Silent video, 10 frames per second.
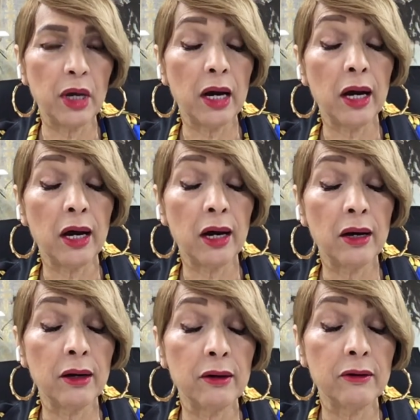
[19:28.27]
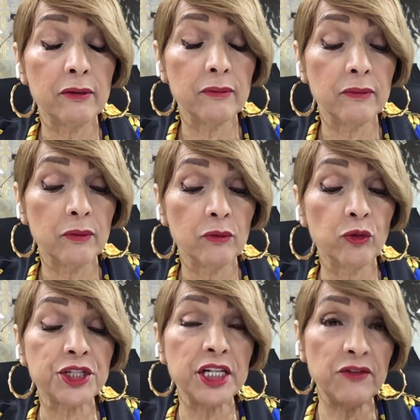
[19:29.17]
uh,
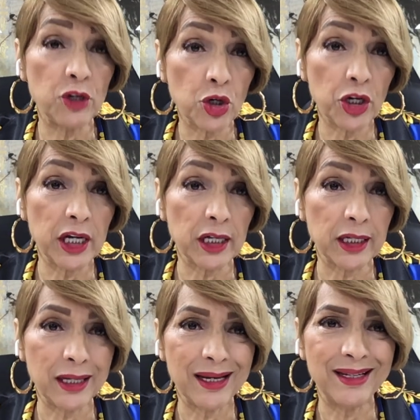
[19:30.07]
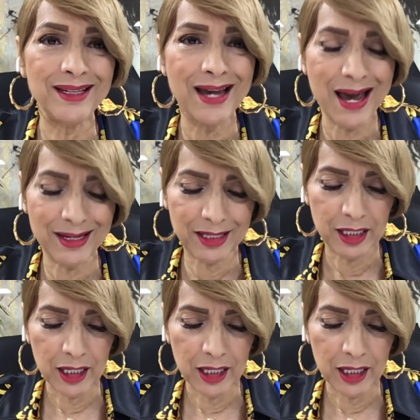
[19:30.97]
receiving your healing yet